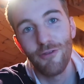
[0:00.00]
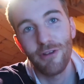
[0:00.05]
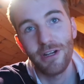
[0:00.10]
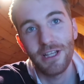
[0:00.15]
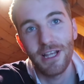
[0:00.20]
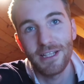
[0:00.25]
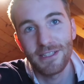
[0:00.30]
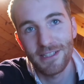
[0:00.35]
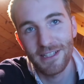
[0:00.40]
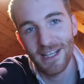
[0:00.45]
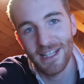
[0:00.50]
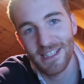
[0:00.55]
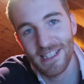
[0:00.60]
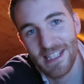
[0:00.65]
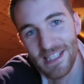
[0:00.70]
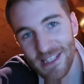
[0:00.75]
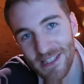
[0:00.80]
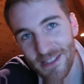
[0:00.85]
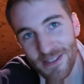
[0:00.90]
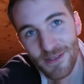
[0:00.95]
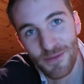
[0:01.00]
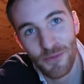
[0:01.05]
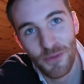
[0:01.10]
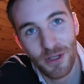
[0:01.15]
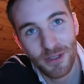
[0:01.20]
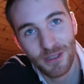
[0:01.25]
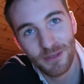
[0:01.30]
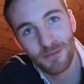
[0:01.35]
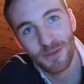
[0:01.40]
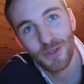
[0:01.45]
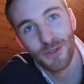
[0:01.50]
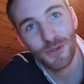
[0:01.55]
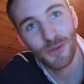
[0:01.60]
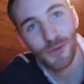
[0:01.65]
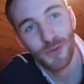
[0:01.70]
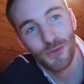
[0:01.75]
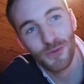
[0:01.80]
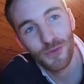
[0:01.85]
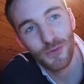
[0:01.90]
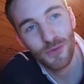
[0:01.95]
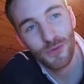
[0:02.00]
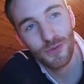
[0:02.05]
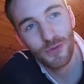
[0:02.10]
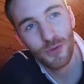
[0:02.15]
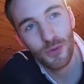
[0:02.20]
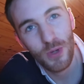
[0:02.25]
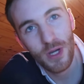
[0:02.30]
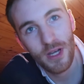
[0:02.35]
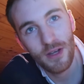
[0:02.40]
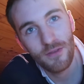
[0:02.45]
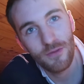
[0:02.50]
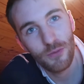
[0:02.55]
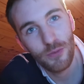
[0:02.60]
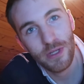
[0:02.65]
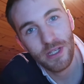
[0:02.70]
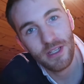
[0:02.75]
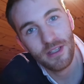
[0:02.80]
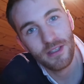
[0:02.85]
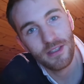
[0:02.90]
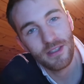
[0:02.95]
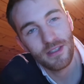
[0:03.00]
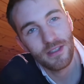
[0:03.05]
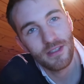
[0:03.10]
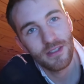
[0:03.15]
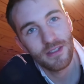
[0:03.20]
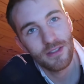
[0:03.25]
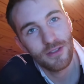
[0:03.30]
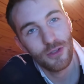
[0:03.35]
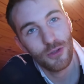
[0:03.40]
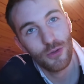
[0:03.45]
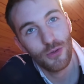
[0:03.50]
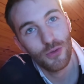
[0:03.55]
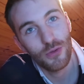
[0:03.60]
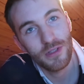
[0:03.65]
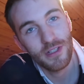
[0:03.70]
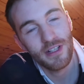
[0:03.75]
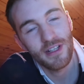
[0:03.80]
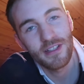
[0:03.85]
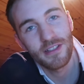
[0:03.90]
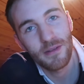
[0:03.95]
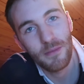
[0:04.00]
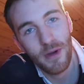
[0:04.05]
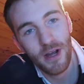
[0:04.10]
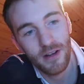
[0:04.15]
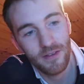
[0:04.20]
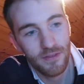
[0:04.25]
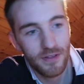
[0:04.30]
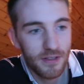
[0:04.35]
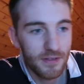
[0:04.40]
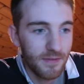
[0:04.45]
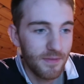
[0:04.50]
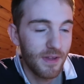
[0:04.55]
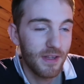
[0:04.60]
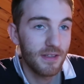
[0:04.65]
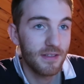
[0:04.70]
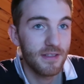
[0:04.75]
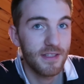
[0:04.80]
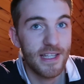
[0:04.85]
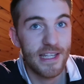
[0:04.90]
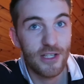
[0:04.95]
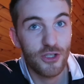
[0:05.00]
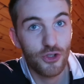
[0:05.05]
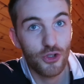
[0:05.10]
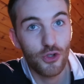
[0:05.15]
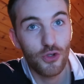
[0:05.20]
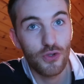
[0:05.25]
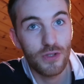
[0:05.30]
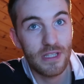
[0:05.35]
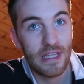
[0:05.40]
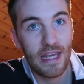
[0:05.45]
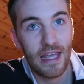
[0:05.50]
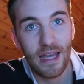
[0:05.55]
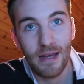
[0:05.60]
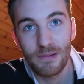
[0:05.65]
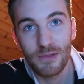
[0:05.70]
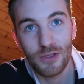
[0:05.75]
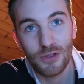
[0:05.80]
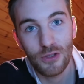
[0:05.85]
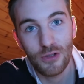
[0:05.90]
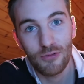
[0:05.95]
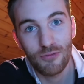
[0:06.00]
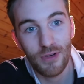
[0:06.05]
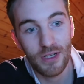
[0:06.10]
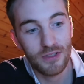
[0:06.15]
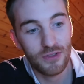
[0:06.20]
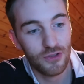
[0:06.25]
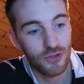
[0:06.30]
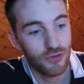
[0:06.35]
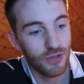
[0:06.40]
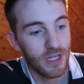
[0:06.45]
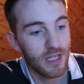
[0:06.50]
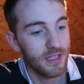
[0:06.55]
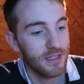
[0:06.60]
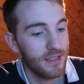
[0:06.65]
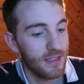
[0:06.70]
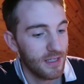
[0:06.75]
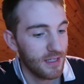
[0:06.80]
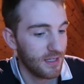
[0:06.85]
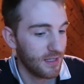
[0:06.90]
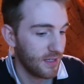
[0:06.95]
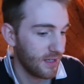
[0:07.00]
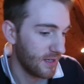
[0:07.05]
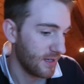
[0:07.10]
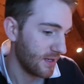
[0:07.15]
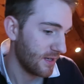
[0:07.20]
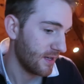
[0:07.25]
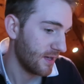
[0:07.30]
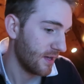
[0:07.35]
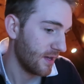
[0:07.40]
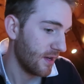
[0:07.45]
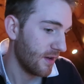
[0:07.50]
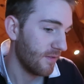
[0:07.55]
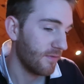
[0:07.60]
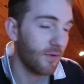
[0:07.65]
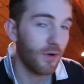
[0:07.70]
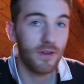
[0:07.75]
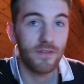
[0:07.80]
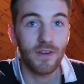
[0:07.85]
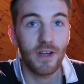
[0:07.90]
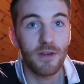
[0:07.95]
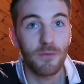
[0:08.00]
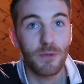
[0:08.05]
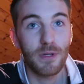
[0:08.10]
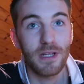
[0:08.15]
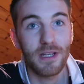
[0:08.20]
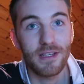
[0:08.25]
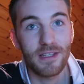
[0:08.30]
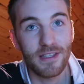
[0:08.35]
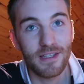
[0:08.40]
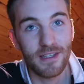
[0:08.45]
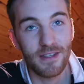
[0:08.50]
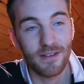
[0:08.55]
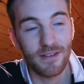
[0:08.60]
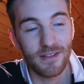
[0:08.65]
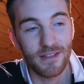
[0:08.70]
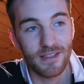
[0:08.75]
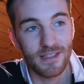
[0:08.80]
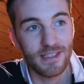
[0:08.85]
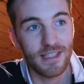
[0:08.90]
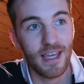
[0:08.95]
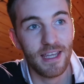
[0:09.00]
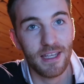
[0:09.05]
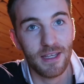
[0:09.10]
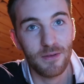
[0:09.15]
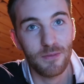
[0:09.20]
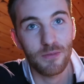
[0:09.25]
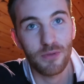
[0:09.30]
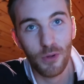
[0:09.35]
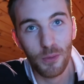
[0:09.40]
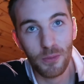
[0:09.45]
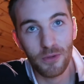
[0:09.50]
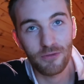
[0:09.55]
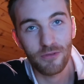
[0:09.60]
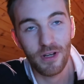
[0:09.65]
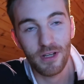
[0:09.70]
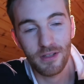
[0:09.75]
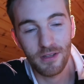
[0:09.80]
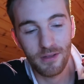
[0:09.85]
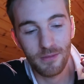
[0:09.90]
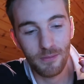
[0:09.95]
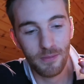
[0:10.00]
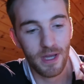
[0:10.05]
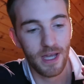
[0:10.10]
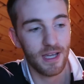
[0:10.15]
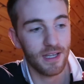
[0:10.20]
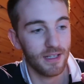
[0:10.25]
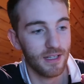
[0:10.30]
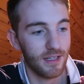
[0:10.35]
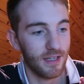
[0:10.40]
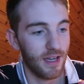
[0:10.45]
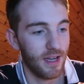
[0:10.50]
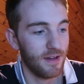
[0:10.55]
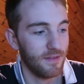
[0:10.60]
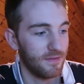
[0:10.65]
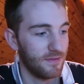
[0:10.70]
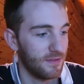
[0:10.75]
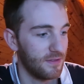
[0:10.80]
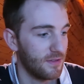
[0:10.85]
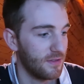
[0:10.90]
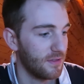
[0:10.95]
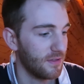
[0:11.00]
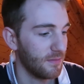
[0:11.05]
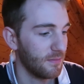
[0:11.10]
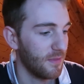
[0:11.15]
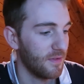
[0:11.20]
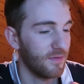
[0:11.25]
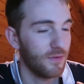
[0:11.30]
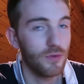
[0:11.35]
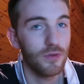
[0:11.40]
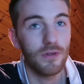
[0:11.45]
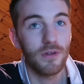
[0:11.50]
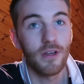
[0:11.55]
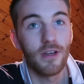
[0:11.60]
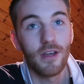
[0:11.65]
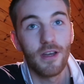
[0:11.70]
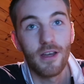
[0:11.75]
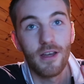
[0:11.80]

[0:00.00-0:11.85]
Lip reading: Right lads and lassies, welcome to 12 weeks to go to London Marathon. Today's Tuesday, I'm just going to run straight into it. 45 minutes, second proper run back after a foot.